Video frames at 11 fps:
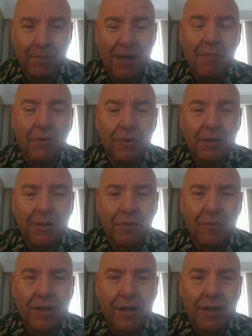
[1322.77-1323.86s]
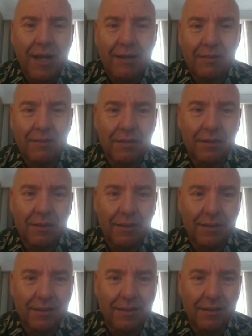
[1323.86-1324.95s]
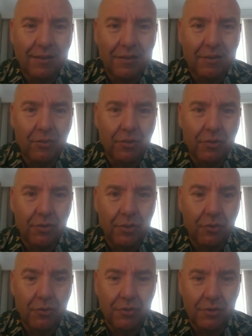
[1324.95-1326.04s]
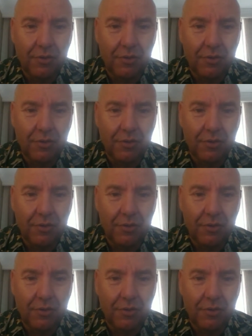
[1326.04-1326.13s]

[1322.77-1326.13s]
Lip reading: Paramount didn't really let the studios use